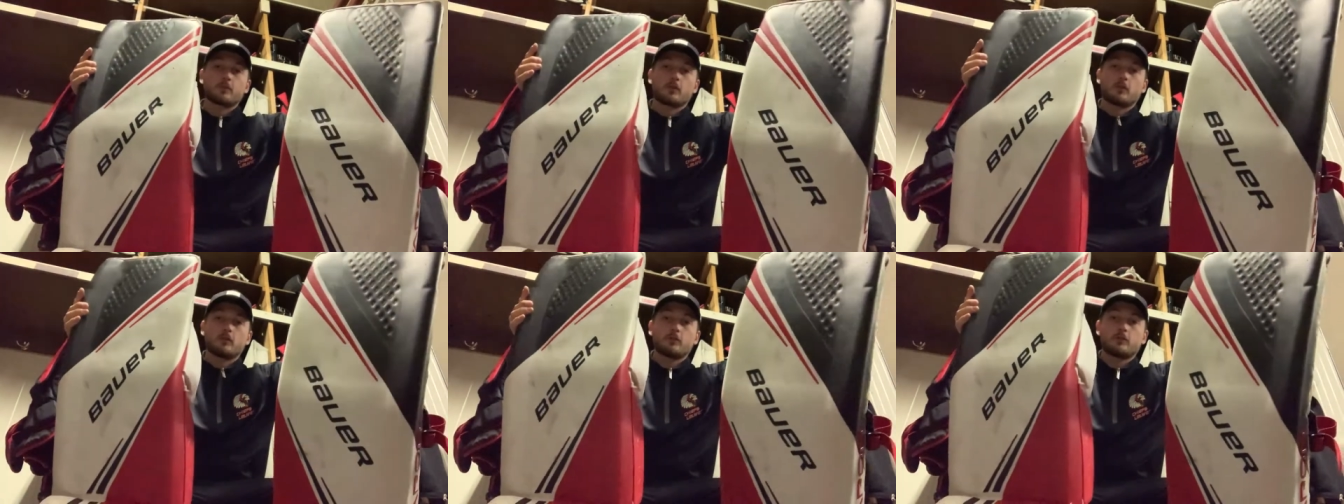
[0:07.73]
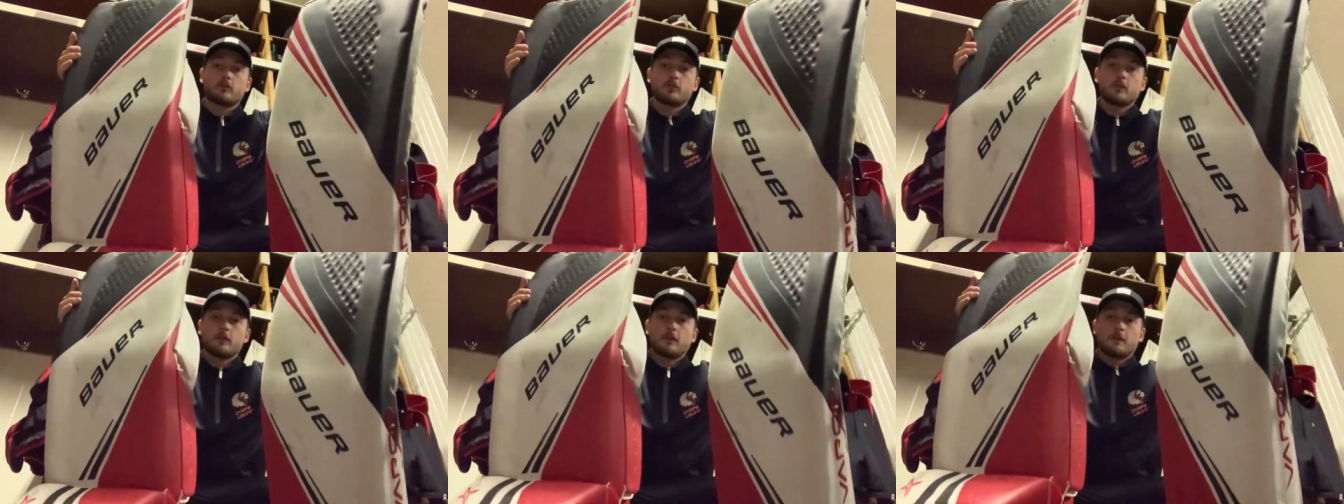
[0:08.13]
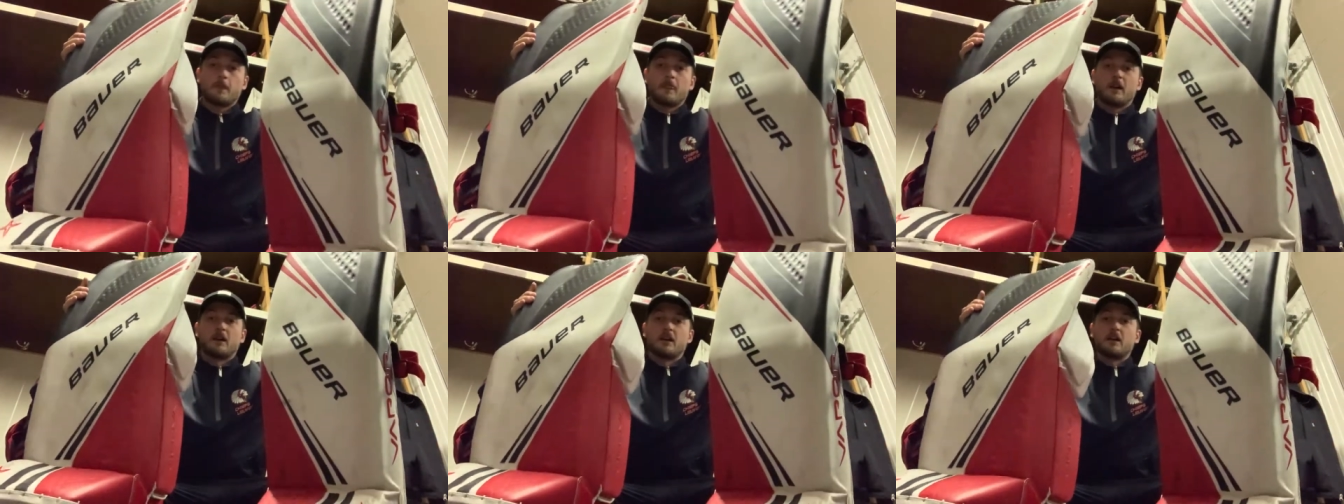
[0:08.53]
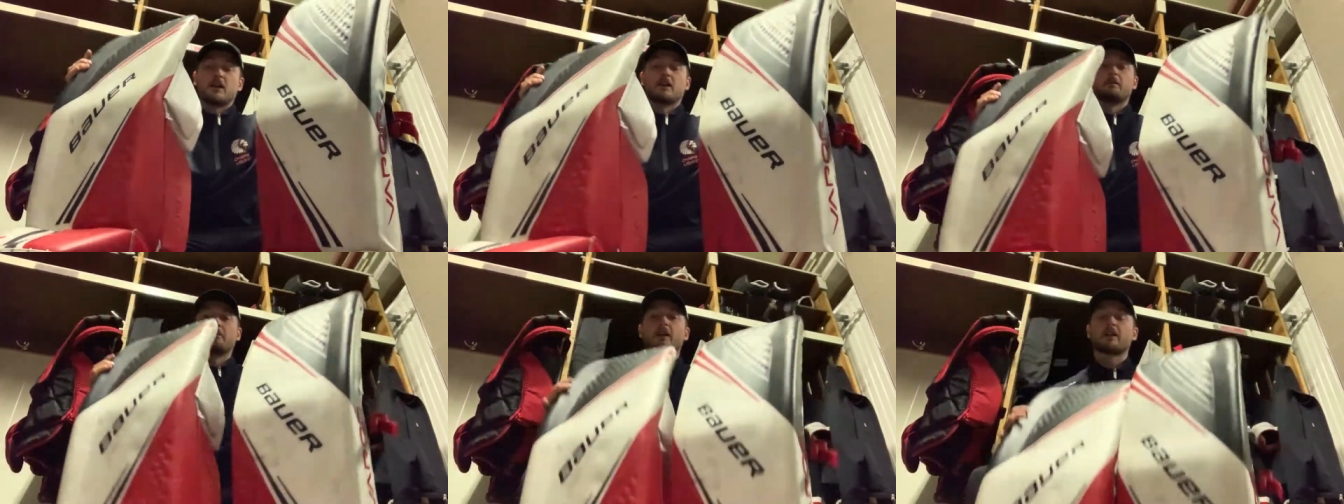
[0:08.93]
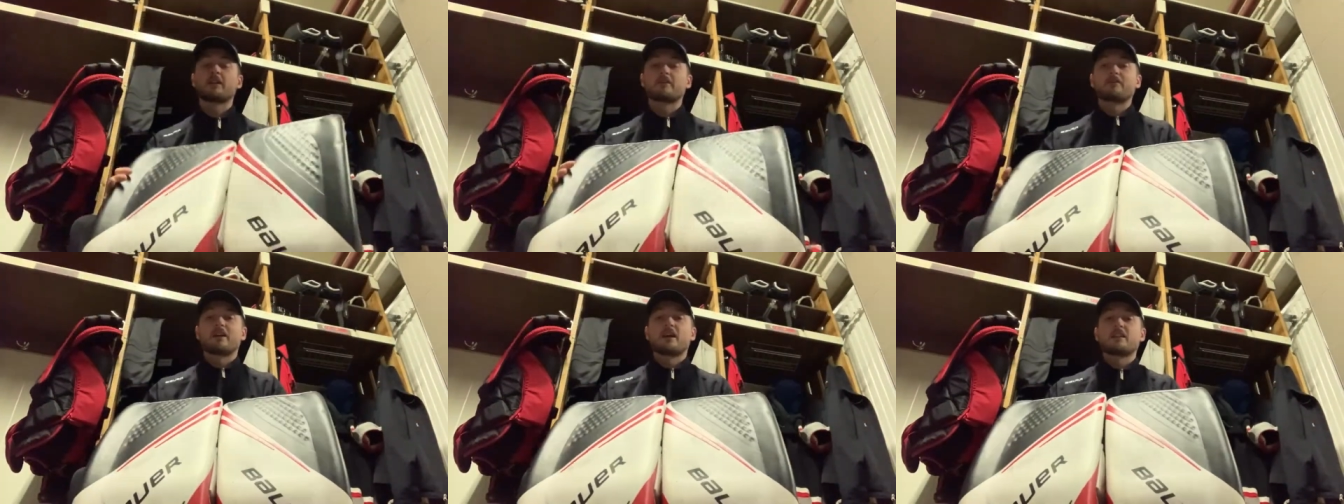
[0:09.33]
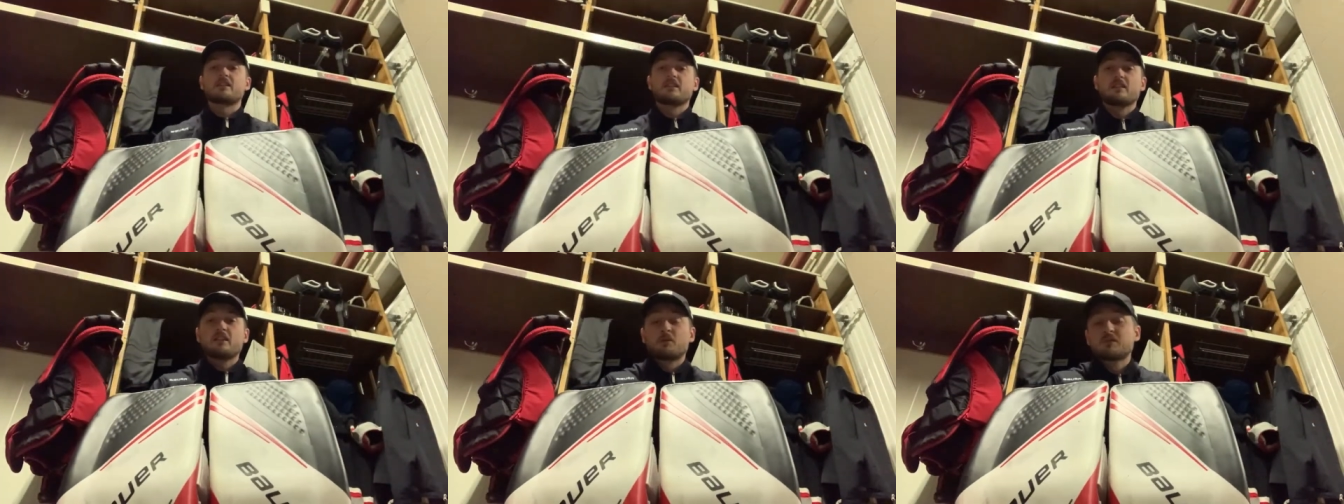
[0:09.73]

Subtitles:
Pros. Nothing fancy.